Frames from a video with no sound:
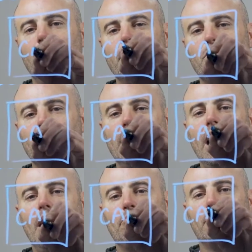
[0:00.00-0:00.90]
This was an
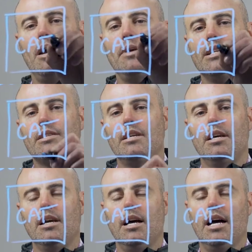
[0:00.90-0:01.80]
on-premise
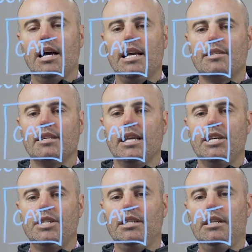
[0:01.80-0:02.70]

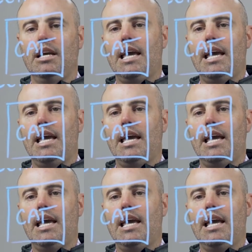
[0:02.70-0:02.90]
installation,